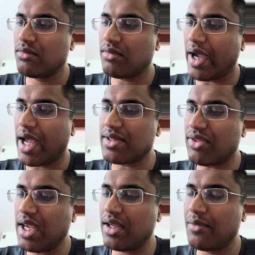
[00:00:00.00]
I had to
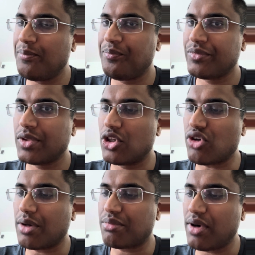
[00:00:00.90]
think, to try
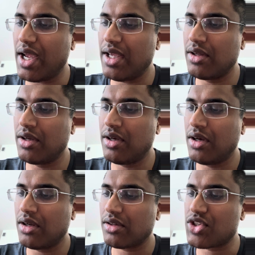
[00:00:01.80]
to pray,
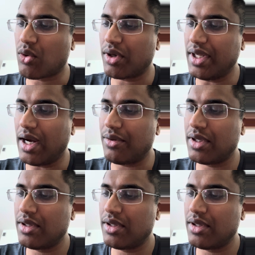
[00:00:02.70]
to sort it out.